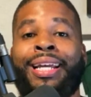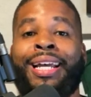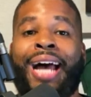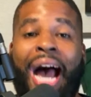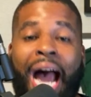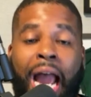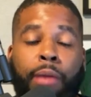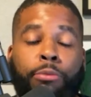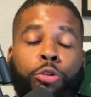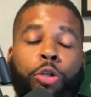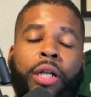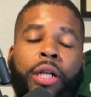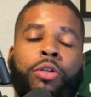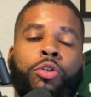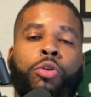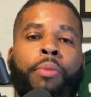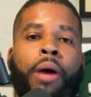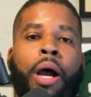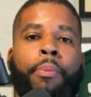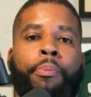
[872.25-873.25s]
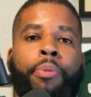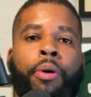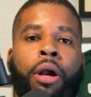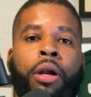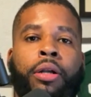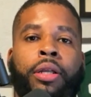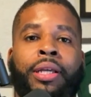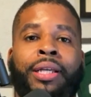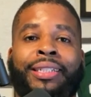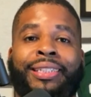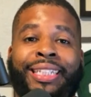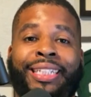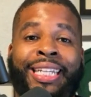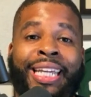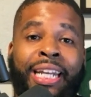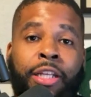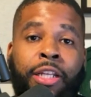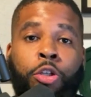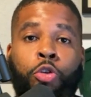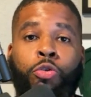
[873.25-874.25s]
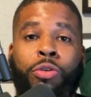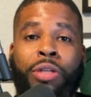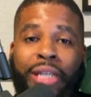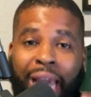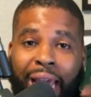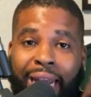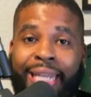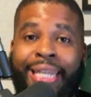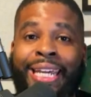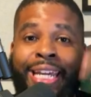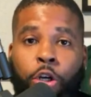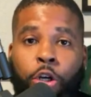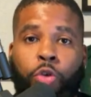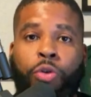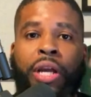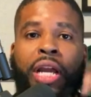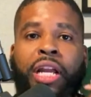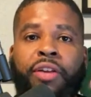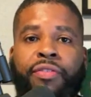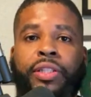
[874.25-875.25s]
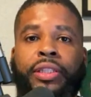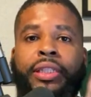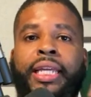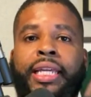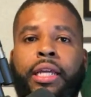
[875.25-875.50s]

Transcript: I'm trying to do my part, getting you to kind of get creative and